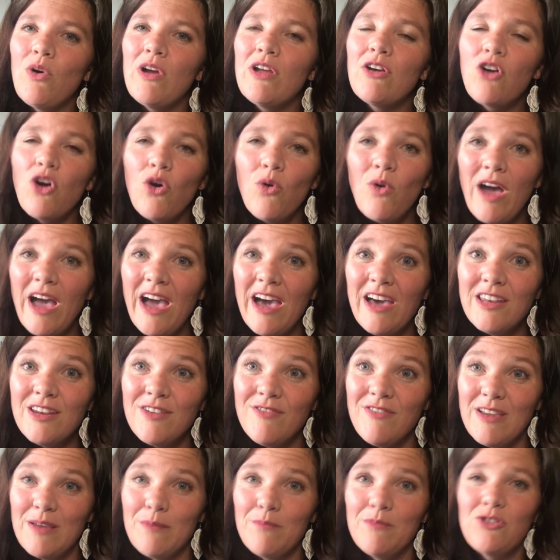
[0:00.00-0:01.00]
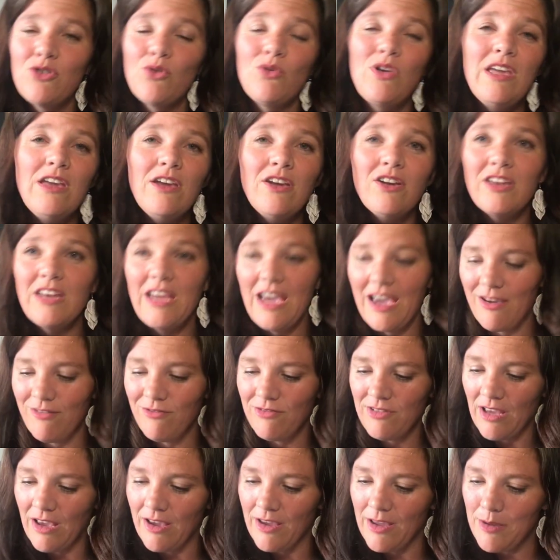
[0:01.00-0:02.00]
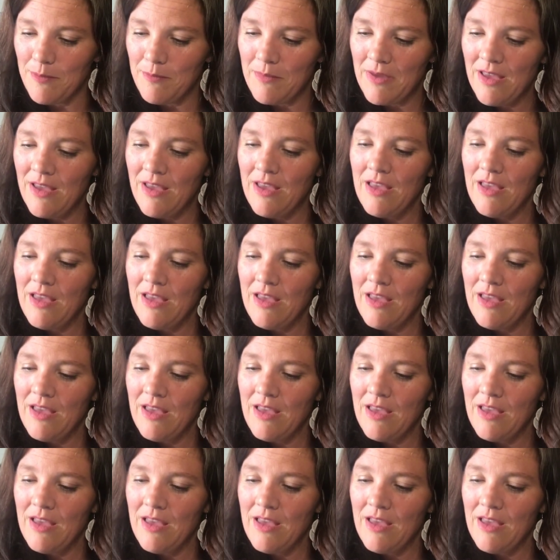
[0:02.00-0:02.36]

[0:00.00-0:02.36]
and go ahead of him so he could have time